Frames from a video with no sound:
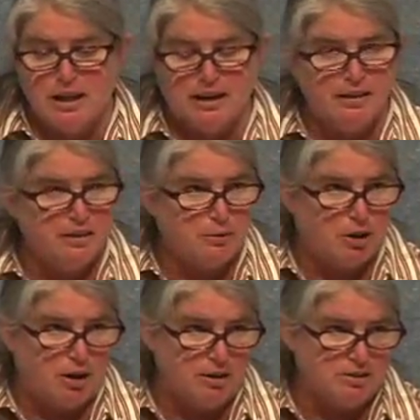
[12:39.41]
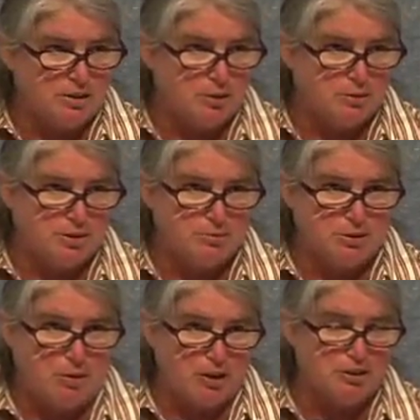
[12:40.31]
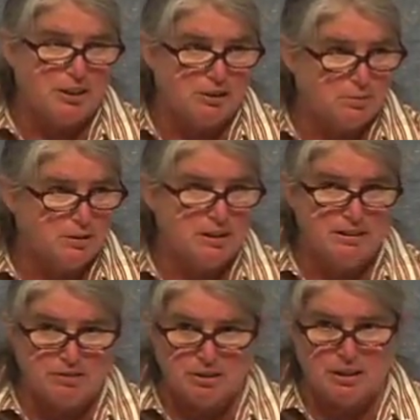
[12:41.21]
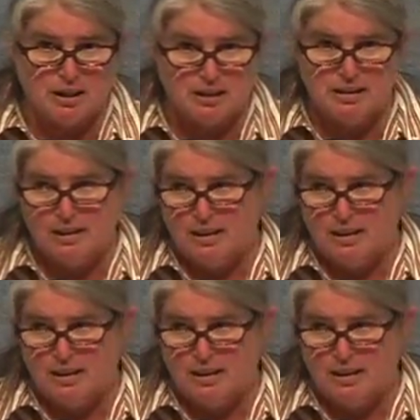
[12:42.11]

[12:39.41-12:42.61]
And then there were also some smaller towns, believe it or not,